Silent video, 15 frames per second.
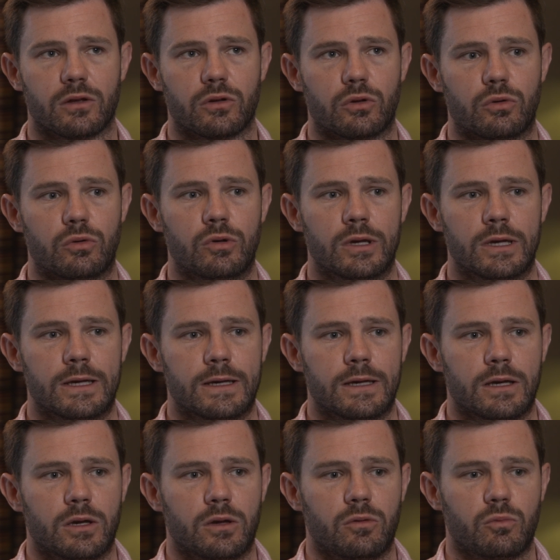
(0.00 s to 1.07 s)
who
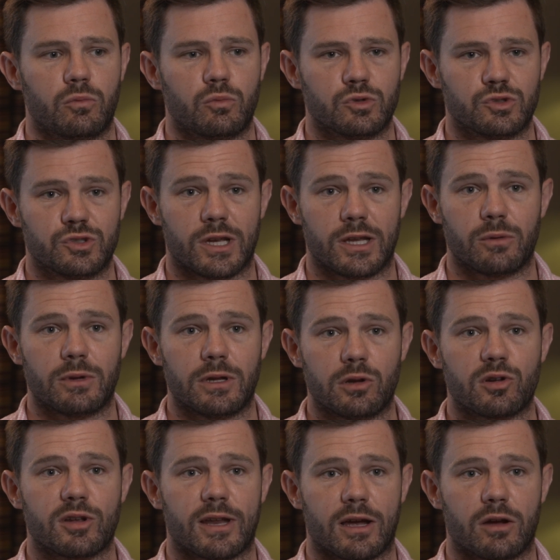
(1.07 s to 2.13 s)
was genuinely
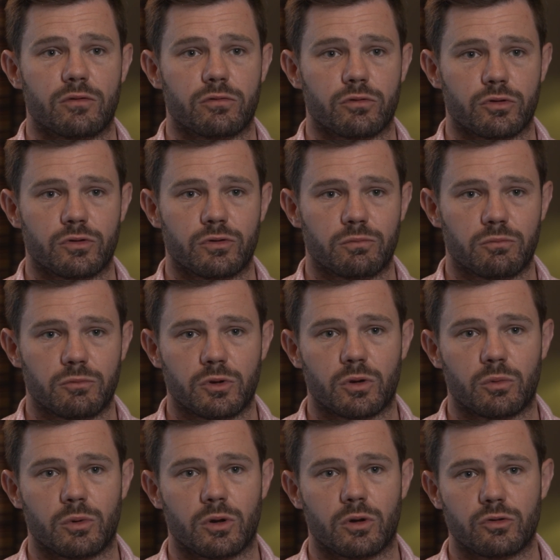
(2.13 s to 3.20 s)
looking out for us. You know,
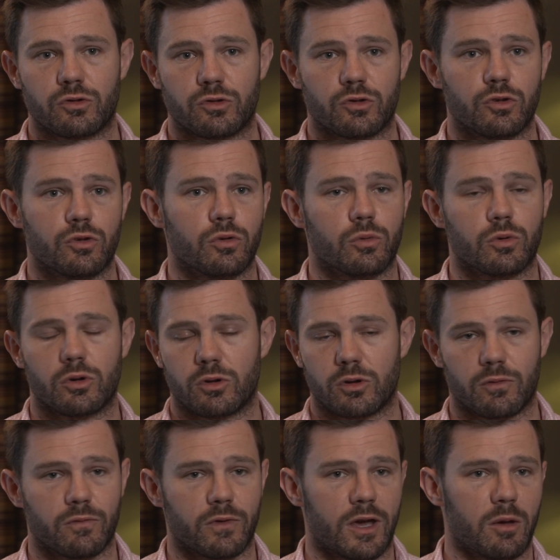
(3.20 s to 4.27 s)
we're not just another one on a
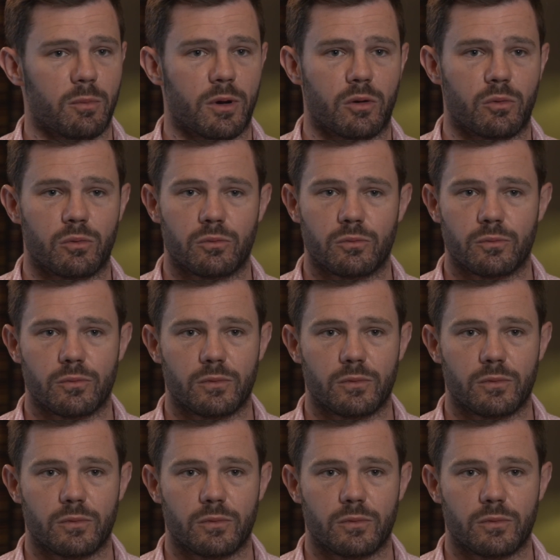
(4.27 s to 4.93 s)
conveyor belt.